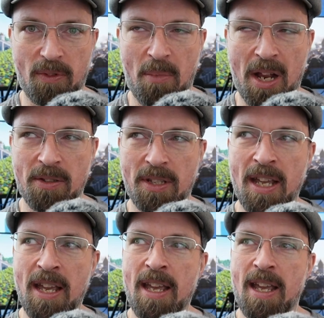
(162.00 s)
miles.
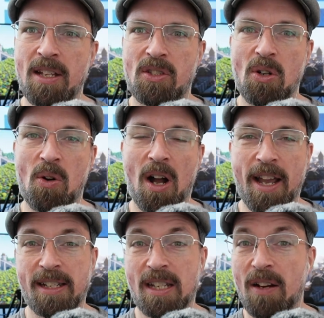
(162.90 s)
Mm-hmm. And so
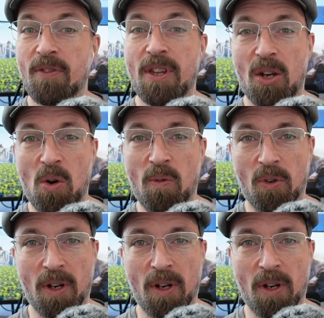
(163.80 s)
I had covered that over,